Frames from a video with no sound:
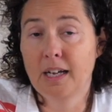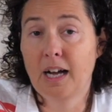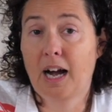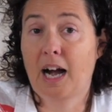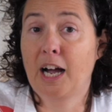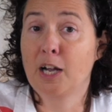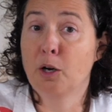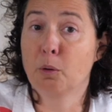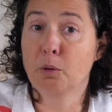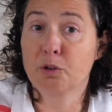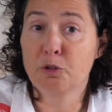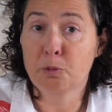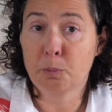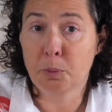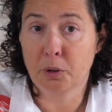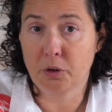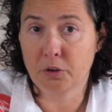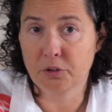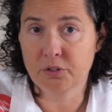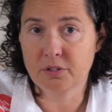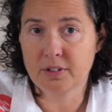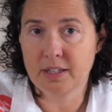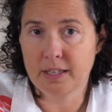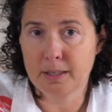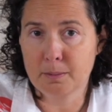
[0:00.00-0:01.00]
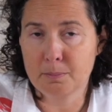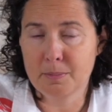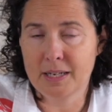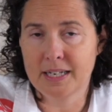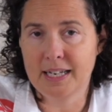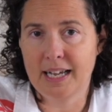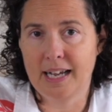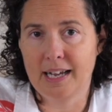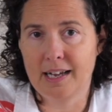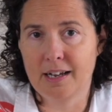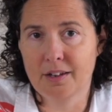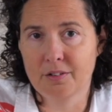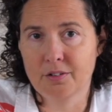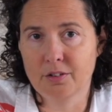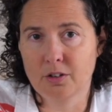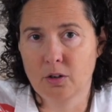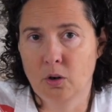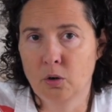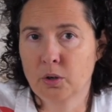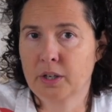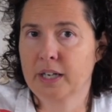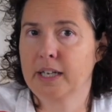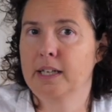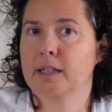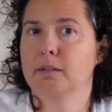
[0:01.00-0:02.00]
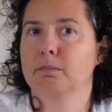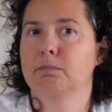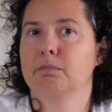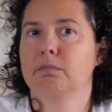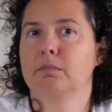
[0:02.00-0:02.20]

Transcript: I always pause them and ask, okay,